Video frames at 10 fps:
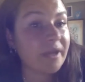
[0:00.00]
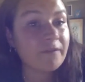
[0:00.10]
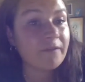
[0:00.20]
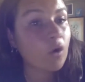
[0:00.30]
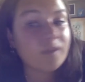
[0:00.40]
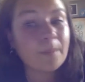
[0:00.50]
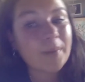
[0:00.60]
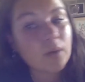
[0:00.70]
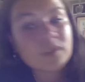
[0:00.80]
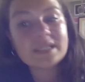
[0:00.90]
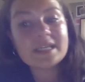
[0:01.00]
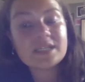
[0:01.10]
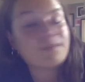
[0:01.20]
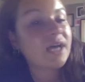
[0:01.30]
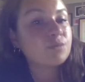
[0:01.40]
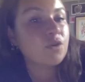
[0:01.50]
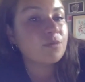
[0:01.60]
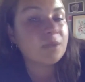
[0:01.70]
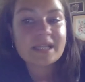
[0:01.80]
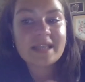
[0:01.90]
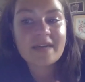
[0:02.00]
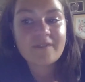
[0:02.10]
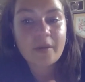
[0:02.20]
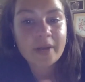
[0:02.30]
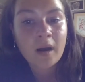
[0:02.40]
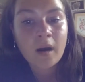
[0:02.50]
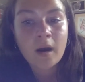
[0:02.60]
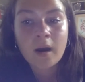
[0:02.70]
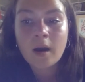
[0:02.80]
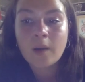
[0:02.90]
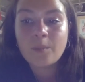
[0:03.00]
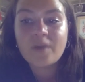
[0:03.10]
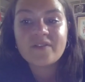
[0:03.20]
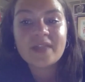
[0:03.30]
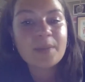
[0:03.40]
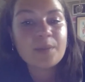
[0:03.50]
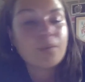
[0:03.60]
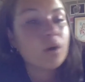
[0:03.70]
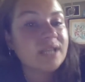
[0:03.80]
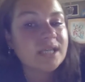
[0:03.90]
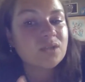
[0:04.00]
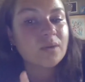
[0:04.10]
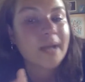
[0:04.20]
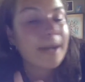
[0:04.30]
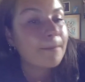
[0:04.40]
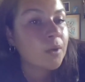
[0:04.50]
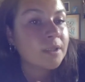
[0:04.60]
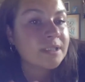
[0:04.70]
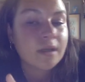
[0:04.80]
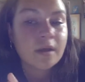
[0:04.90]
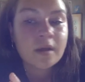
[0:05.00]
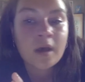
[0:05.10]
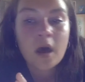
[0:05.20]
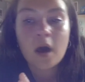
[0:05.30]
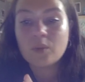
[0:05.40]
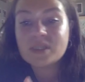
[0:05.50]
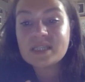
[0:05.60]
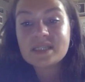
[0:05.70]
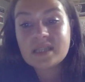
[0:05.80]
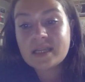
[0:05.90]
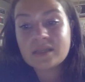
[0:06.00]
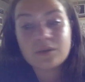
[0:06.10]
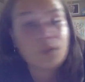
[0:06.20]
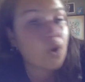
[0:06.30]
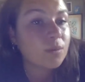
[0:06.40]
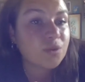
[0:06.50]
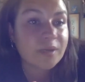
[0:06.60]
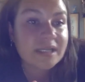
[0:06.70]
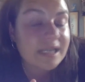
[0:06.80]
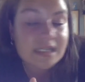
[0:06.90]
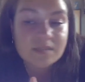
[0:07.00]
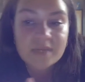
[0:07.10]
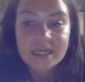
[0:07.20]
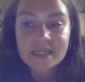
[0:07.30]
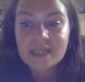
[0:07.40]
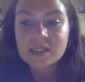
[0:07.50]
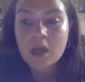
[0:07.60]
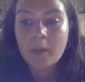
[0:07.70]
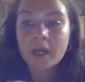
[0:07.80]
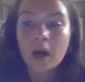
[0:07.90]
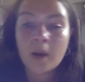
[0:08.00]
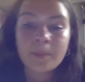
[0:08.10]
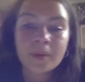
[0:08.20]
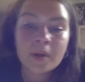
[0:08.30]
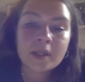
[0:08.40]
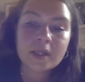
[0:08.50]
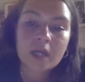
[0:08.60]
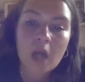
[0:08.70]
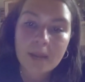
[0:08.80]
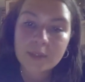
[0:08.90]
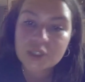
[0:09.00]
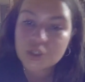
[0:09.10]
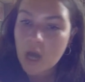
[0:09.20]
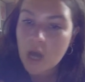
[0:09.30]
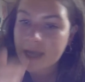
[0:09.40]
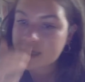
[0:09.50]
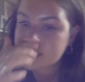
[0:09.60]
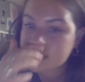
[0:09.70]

involved in building these mass movements at their very heart, whether that be protests on campus, resisting the COP26 meeting that's coming up, the climate strikes, and